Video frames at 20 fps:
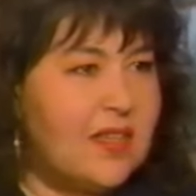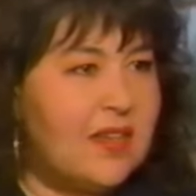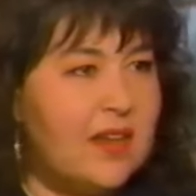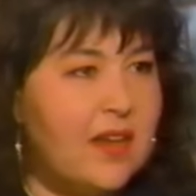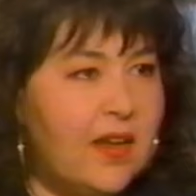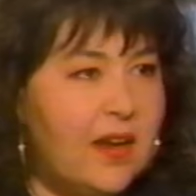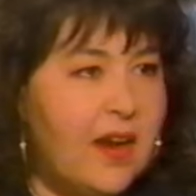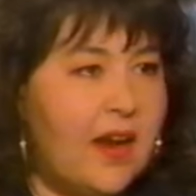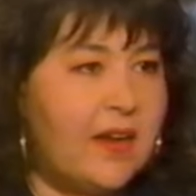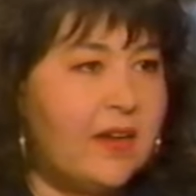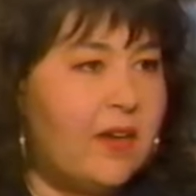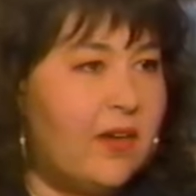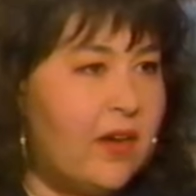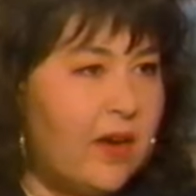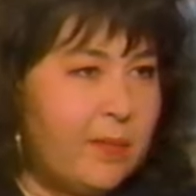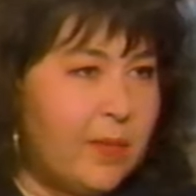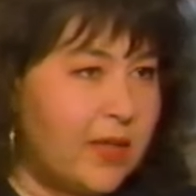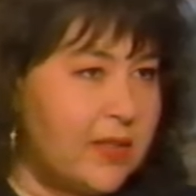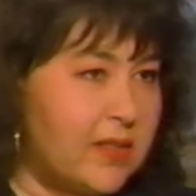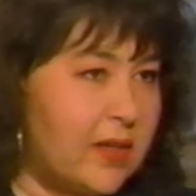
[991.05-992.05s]
And I go, I'm
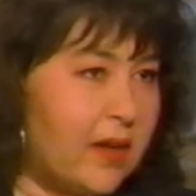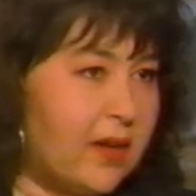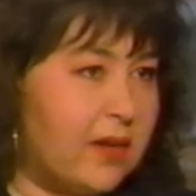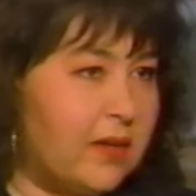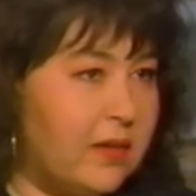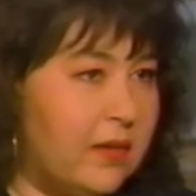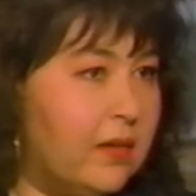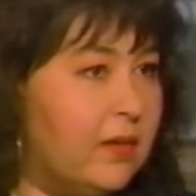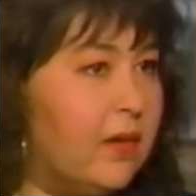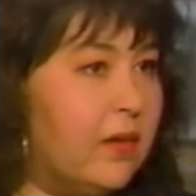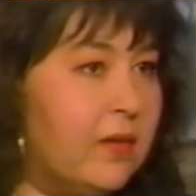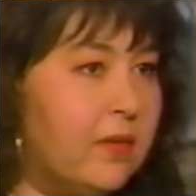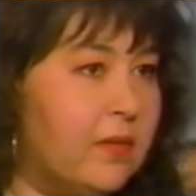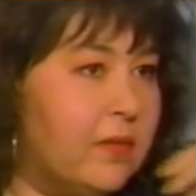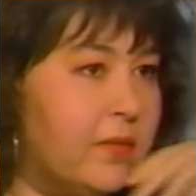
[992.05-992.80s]
not talking to you.